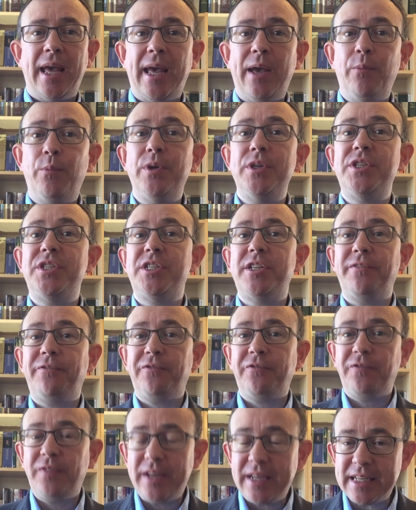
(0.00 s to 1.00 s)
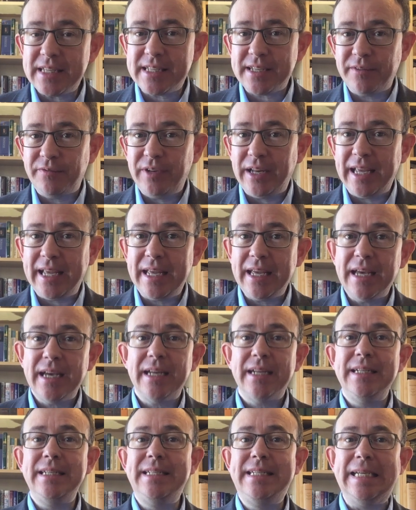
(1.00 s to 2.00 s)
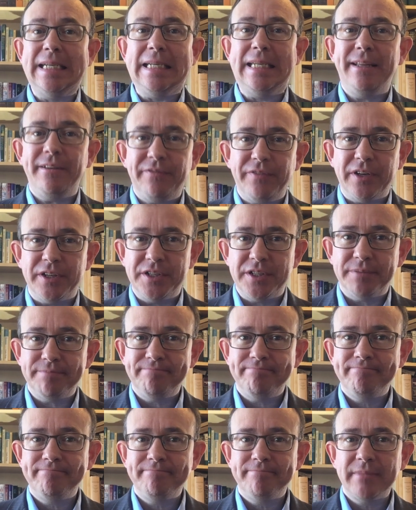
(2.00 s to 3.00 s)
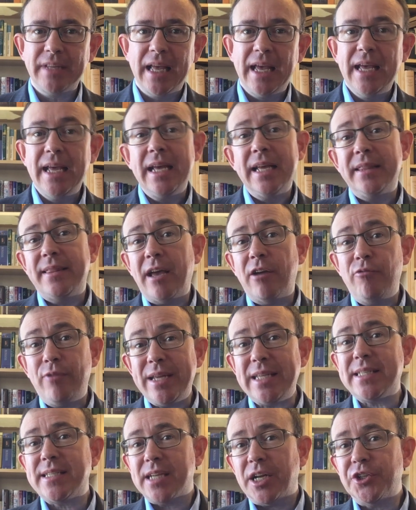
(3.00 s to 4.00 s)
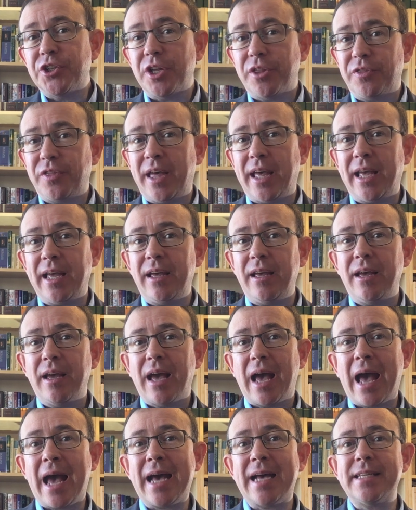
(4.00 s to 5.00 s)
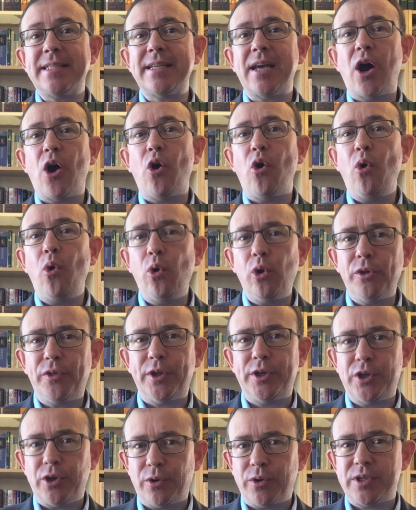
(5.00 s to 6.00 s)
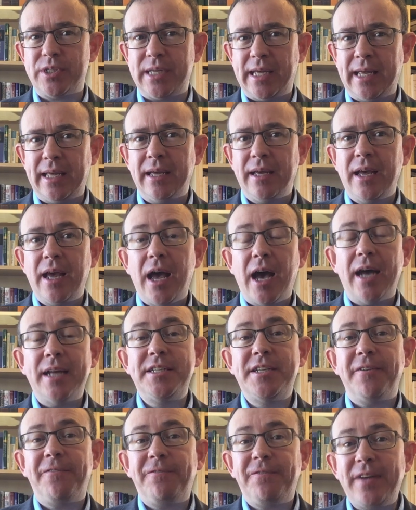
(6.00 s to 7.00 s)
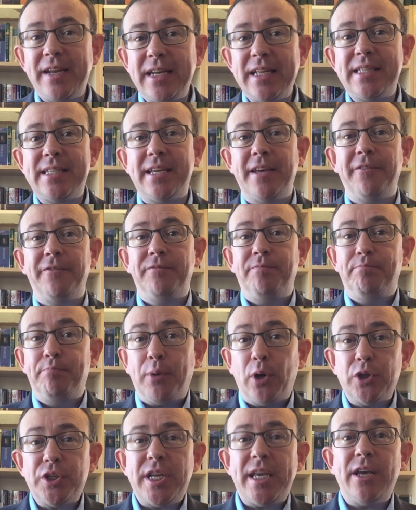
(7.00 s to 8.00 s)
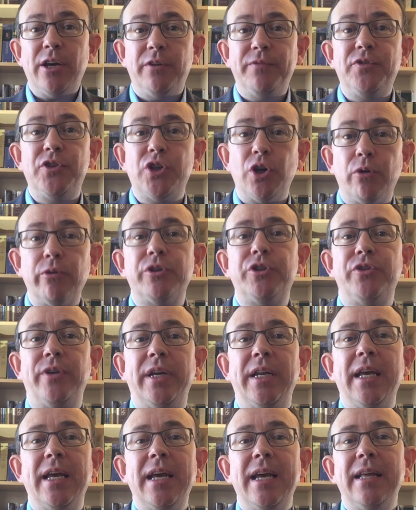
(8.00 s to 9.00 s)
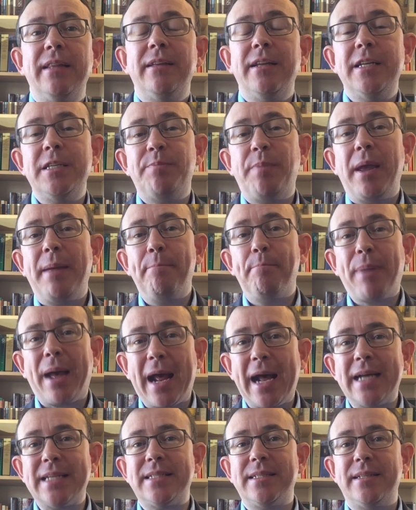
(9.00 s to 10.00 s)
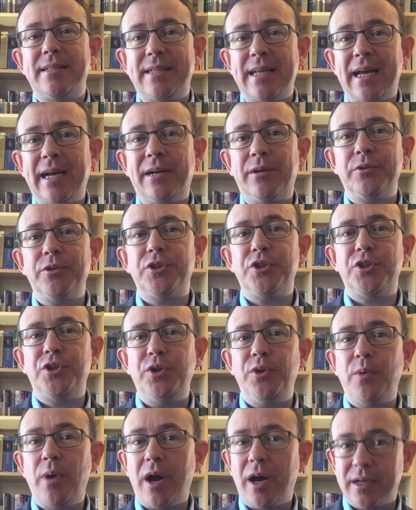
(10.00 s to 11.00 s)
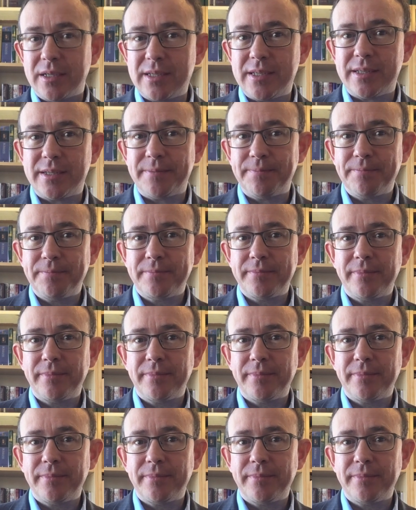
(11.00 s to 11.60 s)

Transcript: It was definitively delivered. There is such a thing as orthodoxy, a definitive body of doctrine that has been passed down to us.